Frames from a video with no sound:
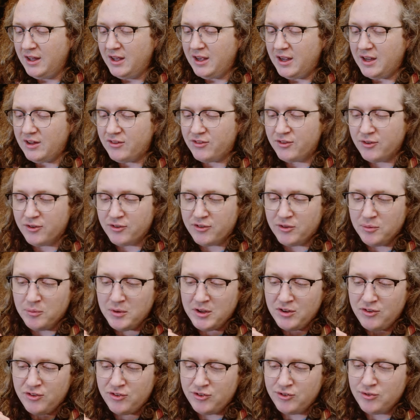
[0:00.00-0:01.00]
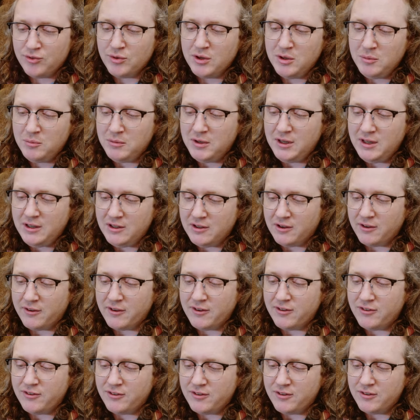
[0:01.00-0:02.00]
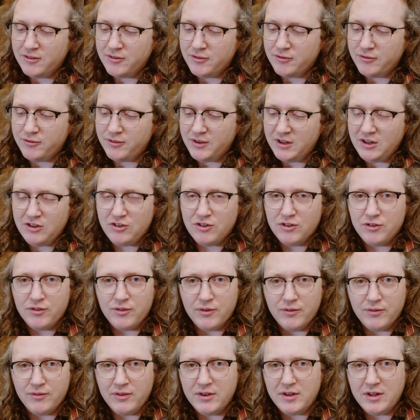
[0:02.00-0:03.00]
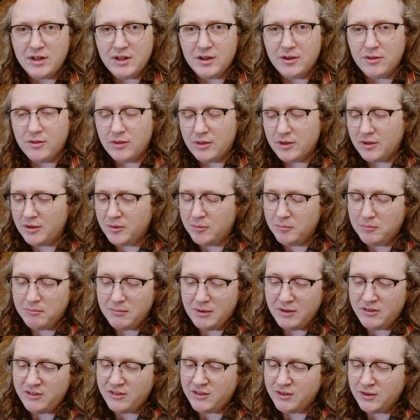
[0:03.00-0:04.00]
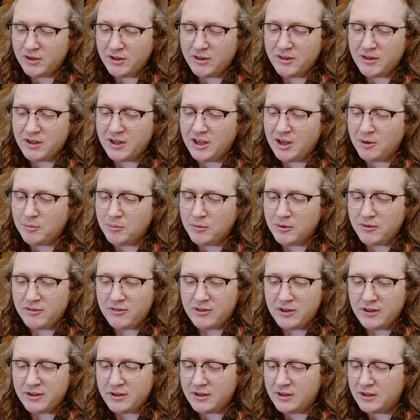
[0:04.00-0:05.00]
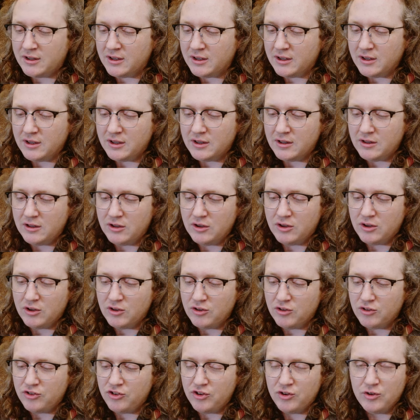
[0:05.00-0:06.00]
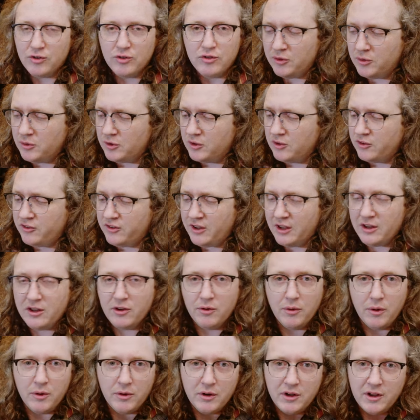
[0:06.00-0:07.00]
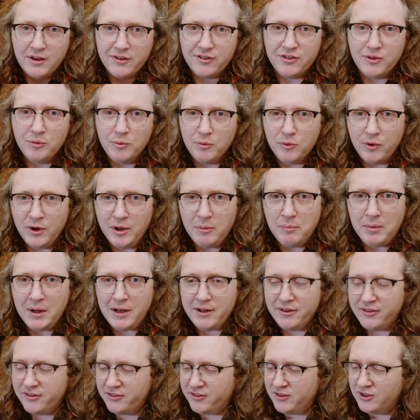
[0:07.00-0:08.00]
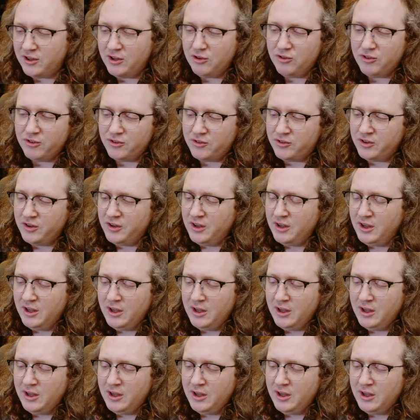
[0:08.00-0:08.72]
It's got some extremely nice features for video that are missing on other cameras, like uh, you can choose to set your own custom white balance, and you just